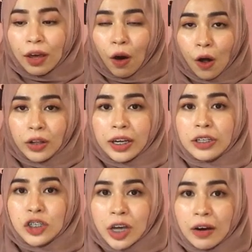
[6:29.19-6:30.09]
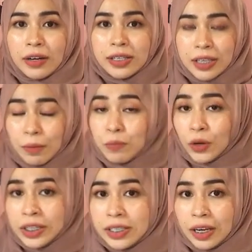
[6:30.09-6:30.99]
they all can share the same
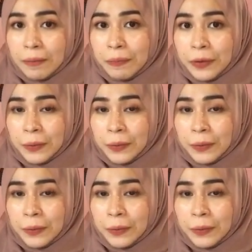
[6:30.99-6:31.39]
printer.